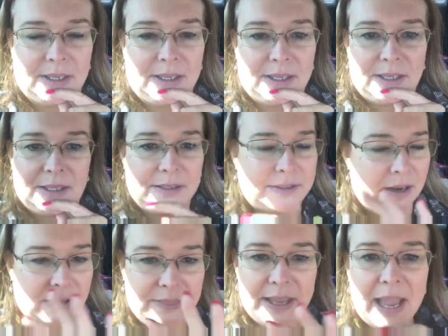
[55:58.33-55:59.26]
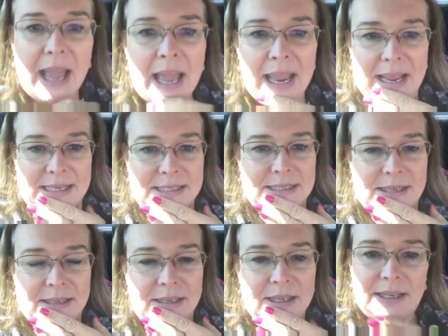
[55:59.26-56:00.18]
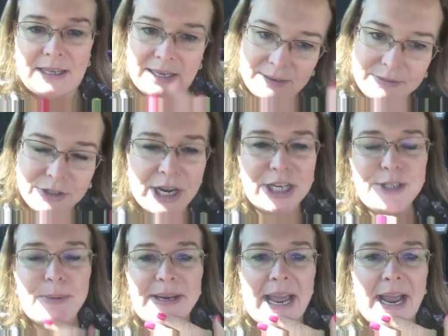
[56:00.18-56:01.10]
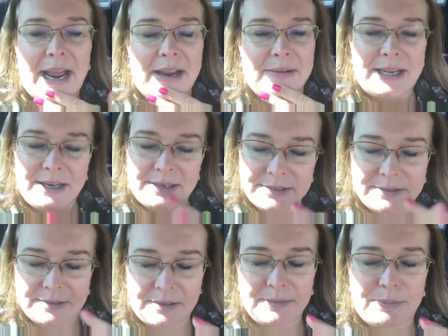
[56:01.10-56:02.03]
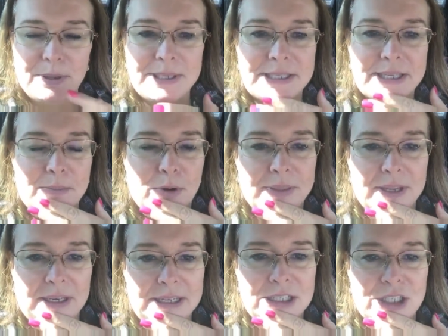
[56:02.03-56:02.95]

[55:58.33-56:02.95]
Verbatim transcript: The only thing I ask. And it change my put me somewhere that at least change my